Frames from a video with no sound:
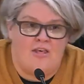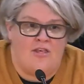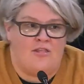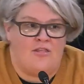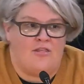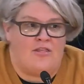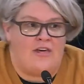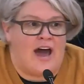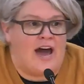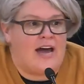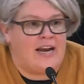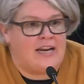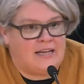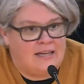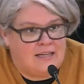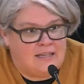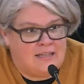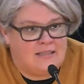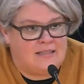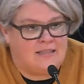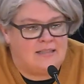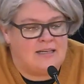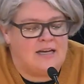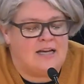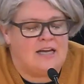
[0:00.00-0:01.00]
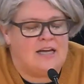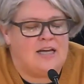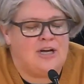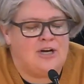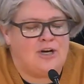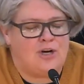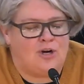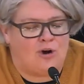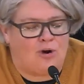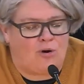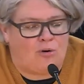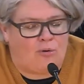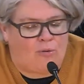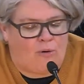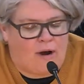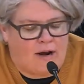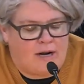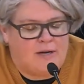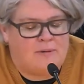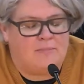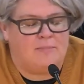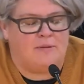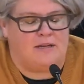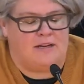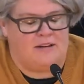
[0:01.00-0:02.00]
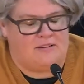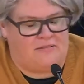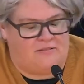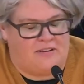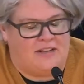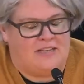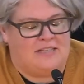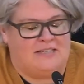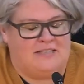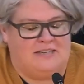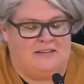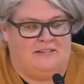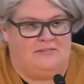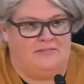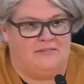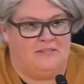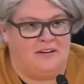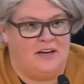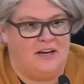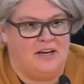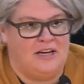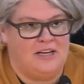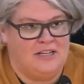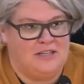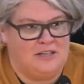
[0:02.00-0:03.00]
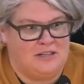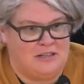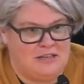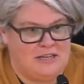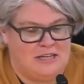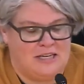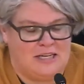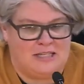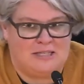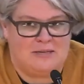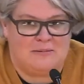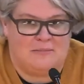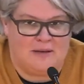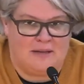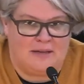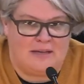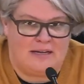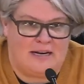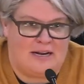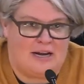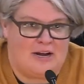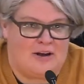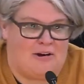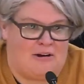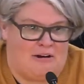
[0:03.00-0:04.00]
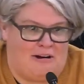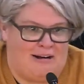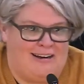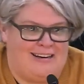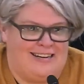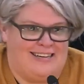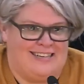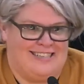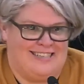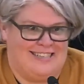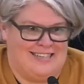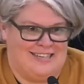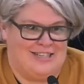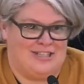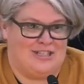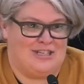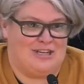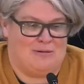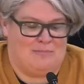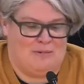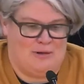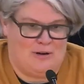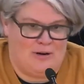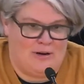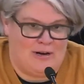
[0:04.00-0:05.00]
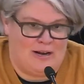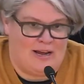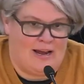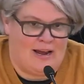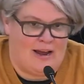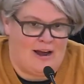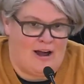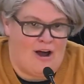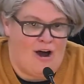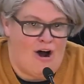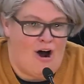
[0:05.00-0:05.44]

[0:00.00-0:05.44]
That is incredibly offensive to the disability and chronic disease community.